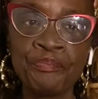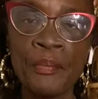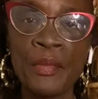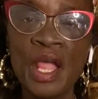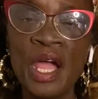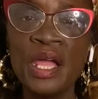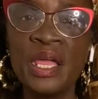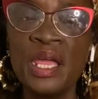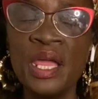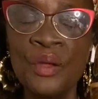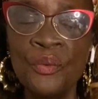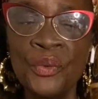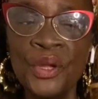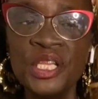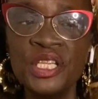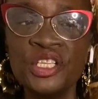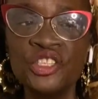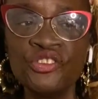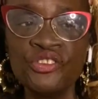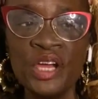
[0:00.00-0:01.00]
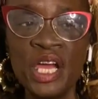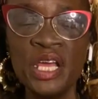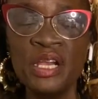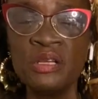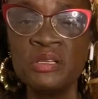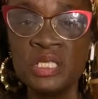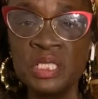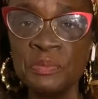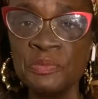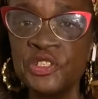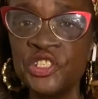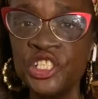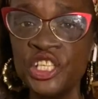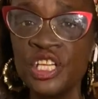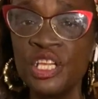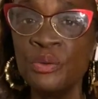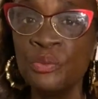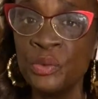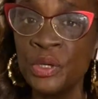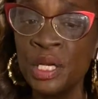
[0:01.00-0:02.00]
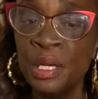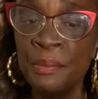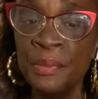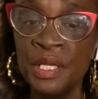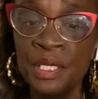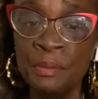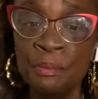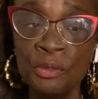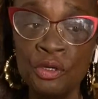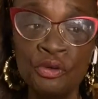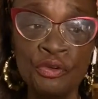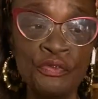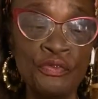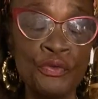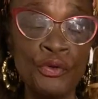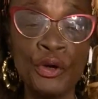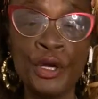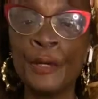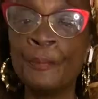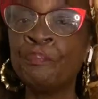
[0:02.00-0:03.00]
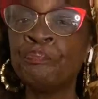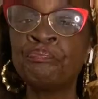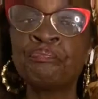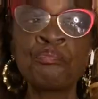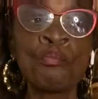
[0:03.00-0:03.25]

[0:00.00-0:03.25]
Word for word: I can't wait to try it on some chicken when I'm in the mood for it.